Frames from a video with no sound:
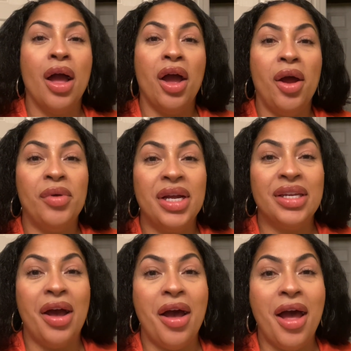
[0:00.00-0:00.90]
Alright
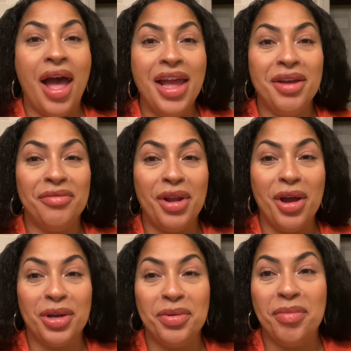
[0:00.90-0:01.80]
y'all, I am
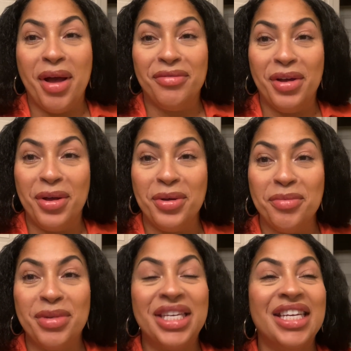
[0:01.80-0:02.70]
vlogging with my phone
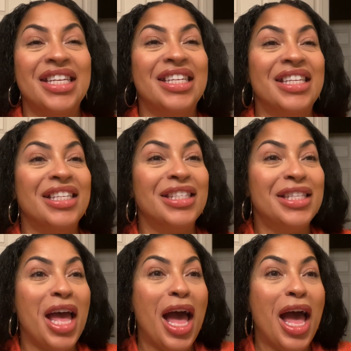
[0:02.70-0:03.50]
because